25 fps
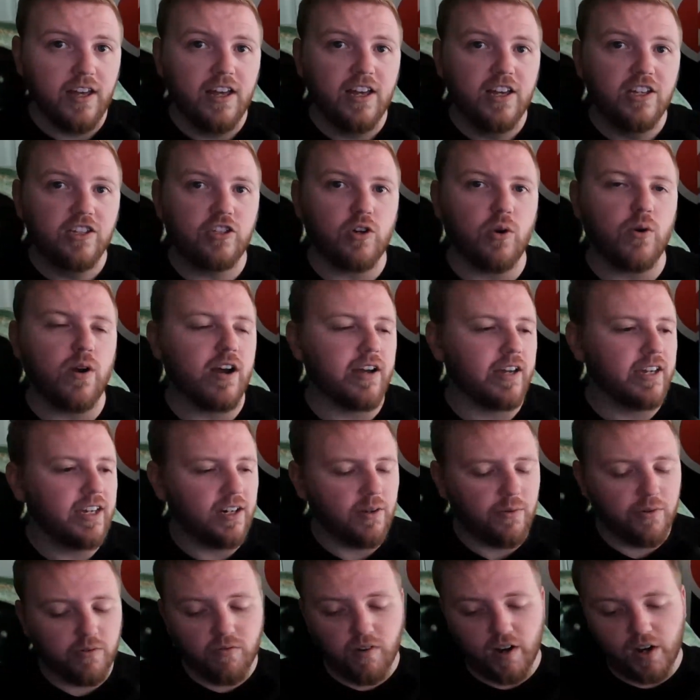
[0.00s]
So again, it
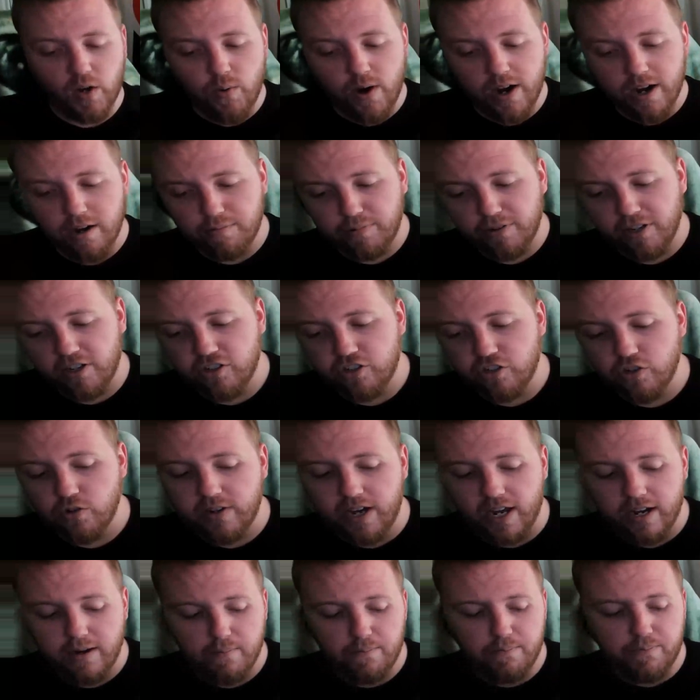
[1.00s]
would require players to
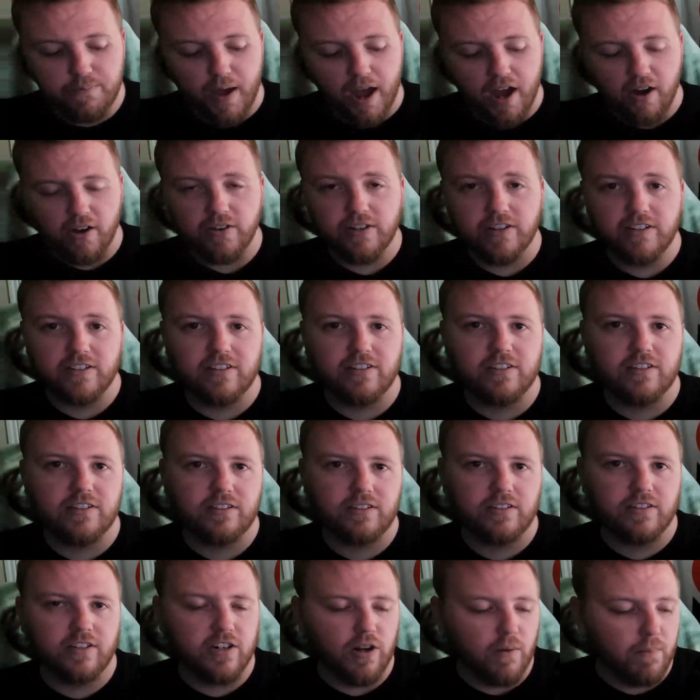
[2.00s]
kind of bounce
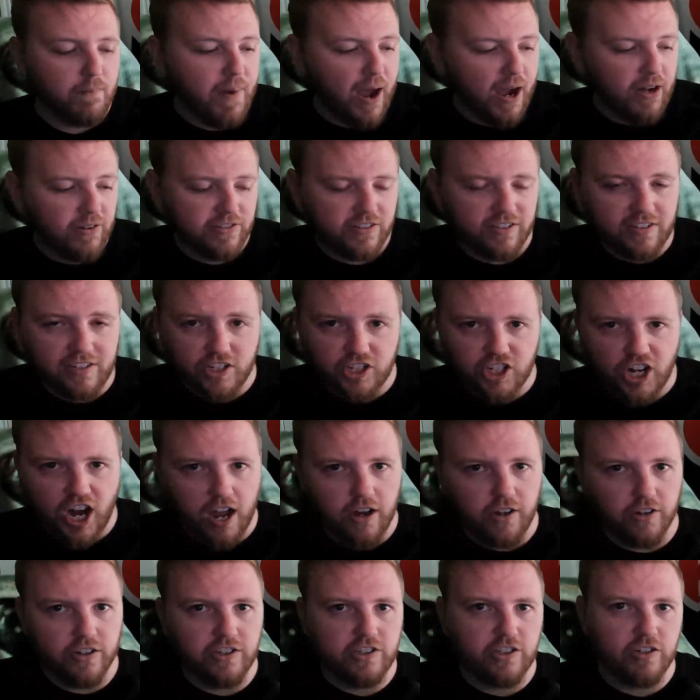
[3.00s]
the
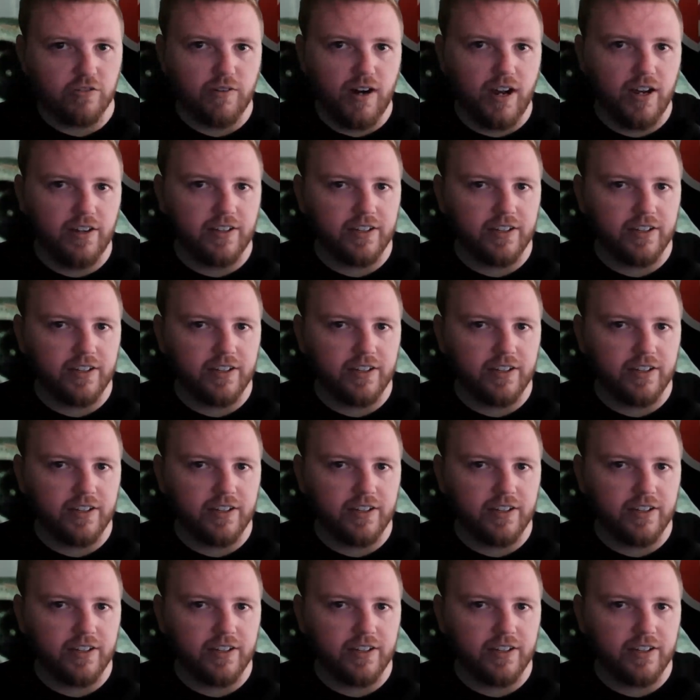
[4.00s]
chalice around.